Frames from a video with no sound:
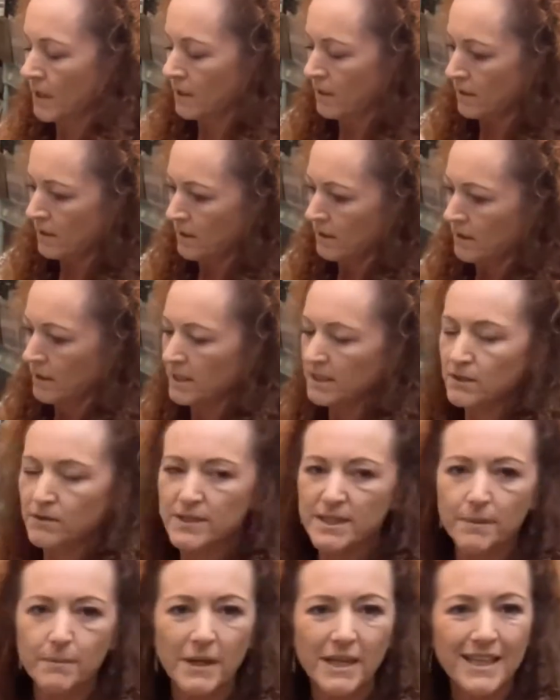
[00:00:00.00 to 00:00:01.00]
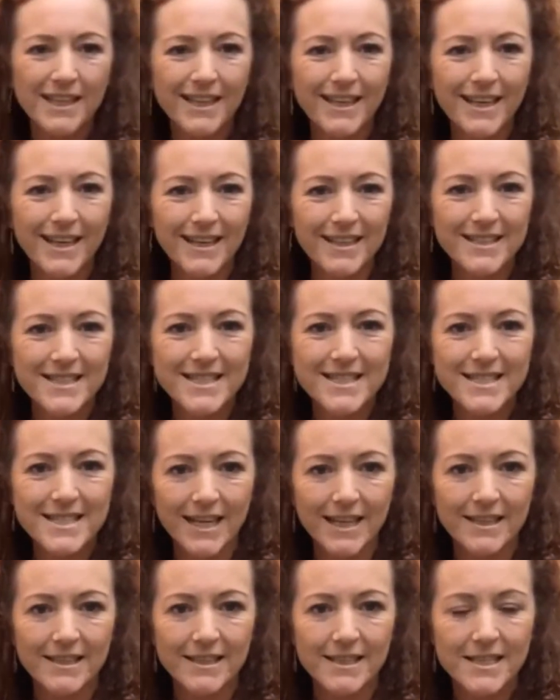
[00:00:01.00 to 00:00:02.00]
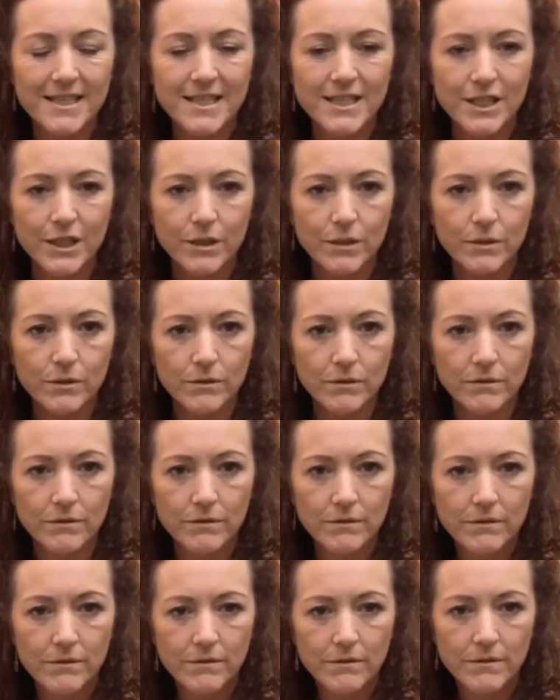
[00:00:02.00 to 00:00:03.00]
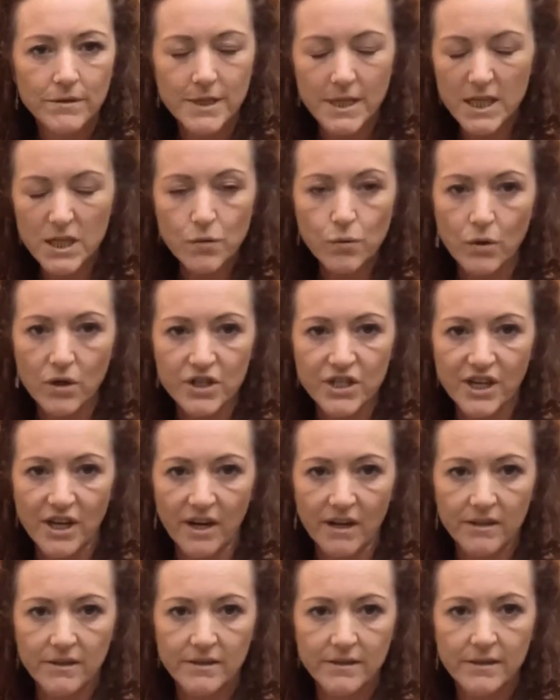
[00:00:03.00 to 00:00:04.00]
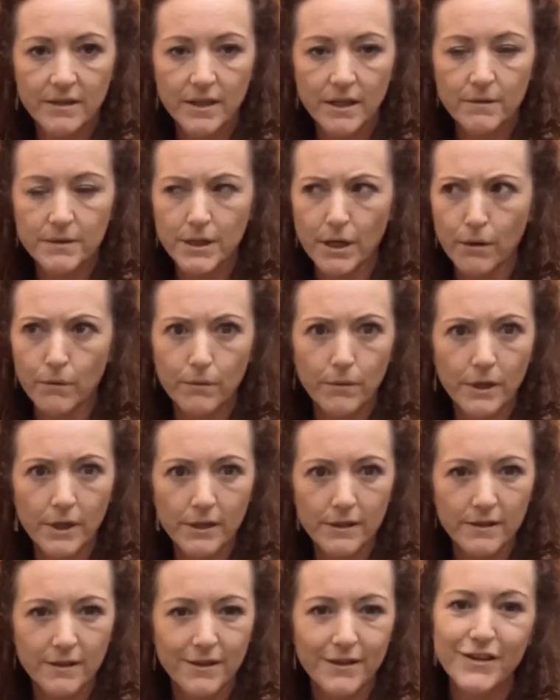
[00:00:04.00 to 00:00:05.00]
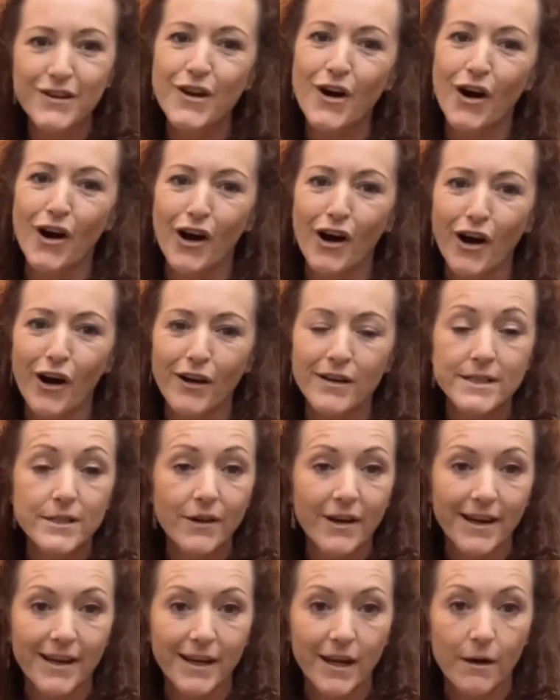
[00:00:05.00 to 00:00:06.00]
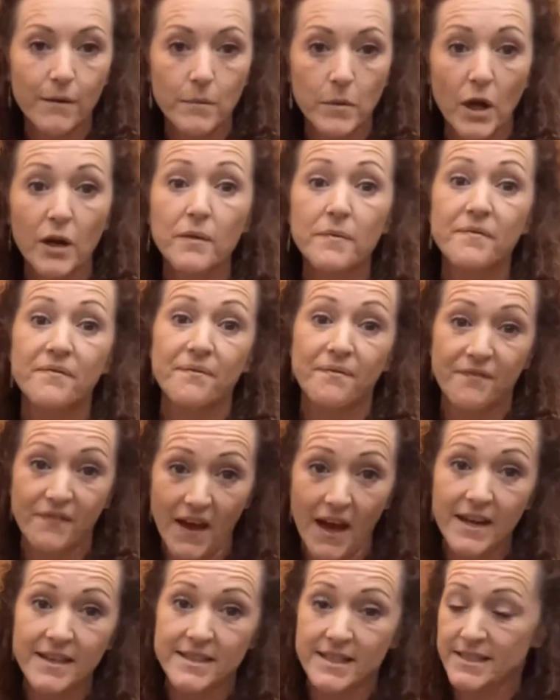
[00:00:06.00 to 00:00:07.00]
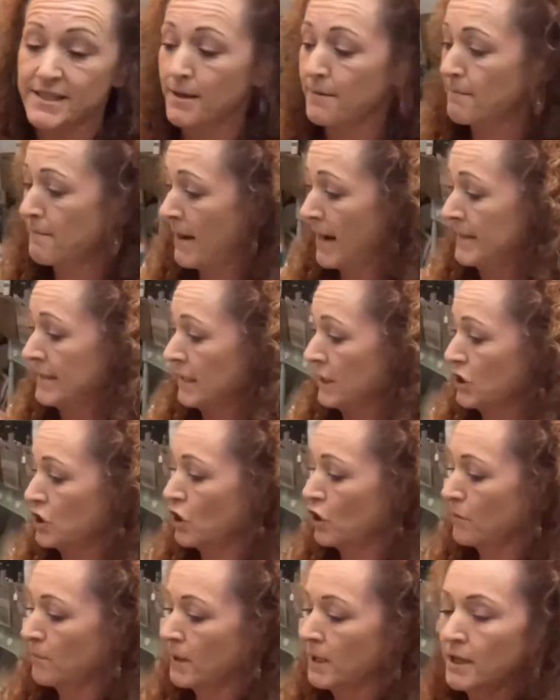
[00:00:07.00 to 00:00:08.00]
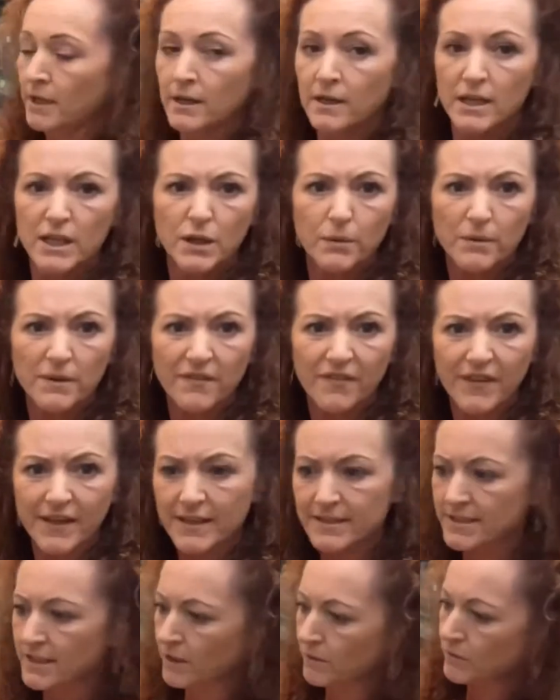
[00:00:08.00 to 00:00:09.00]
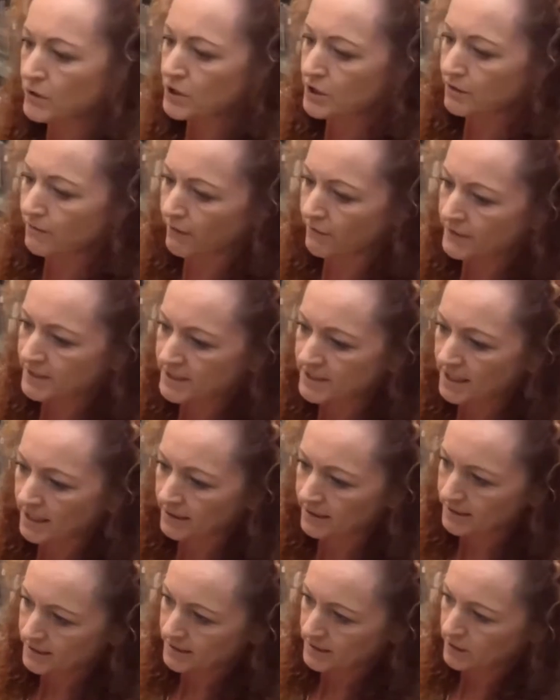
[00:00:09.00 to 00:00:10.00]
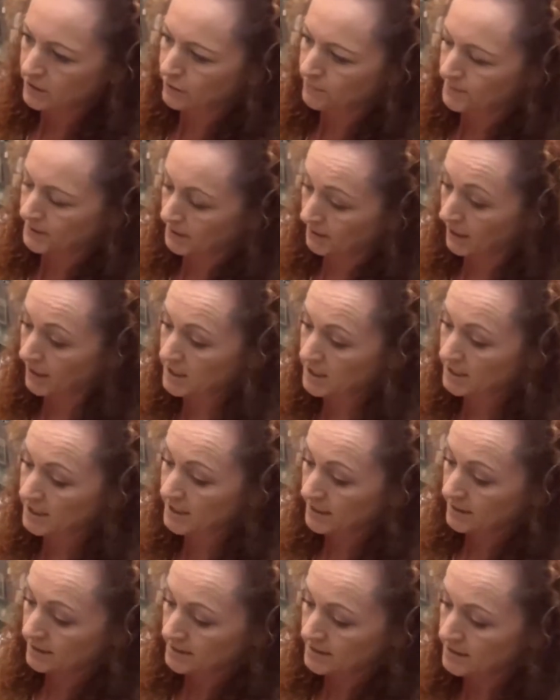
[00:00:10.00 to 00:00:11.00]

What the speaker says: I saw someone cleaning a stainless steel dishwasher and I was like, what? No. So I had to go, I'm like, that does an amazing job. You wouldn't think so, would you, over stainless steel, but it actually does.